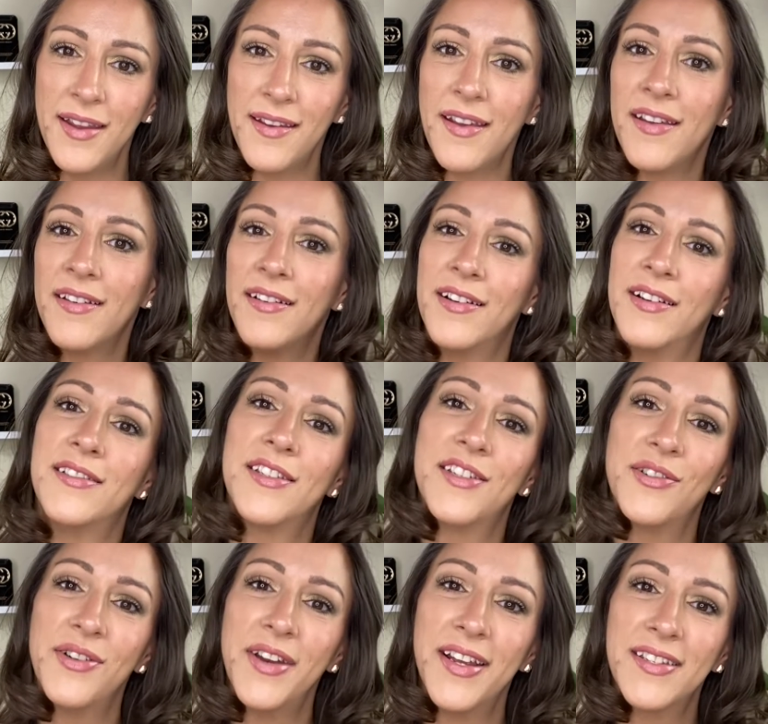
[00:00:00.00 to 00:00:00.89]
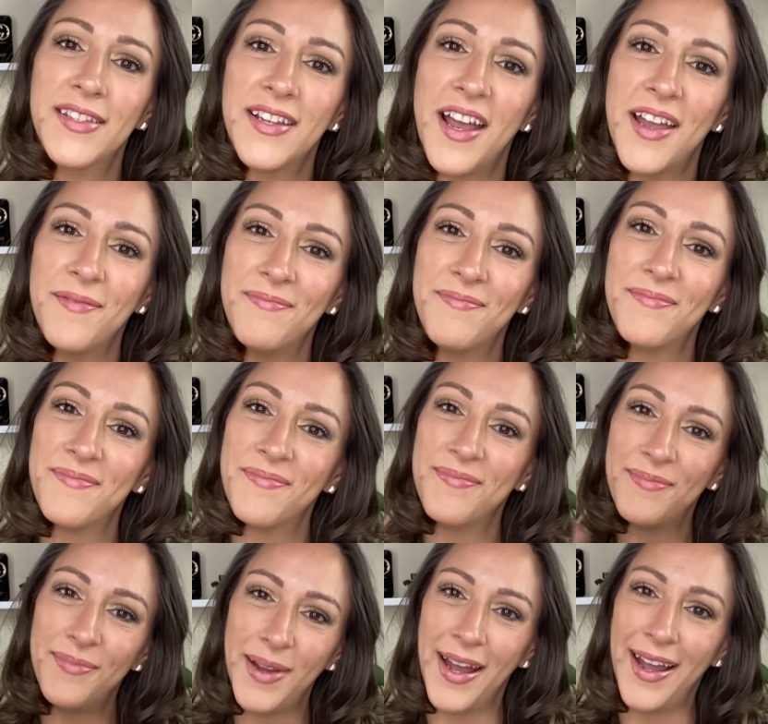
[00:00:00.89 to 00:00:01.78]
and until next time,
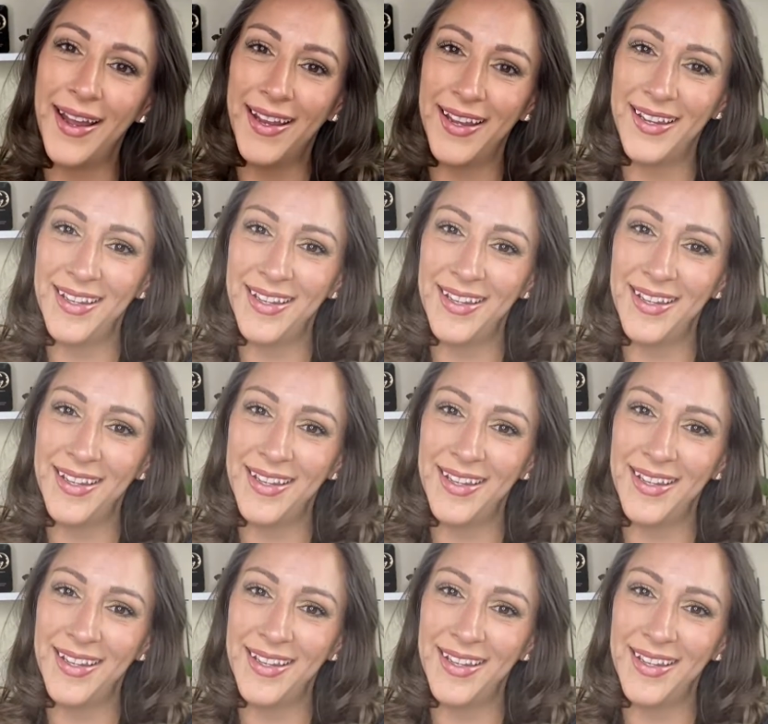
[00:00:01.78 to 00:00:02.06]
bye.